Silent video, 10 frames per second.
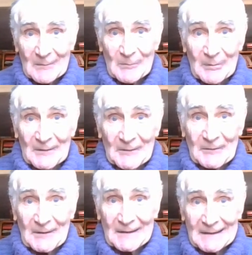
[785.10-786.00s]

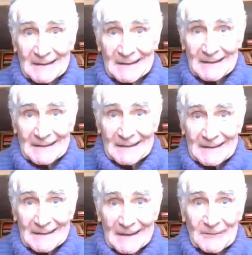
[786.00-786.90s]
British
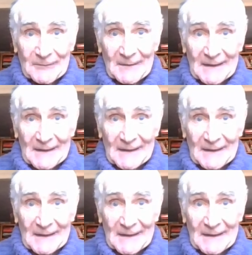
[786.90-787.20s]
history and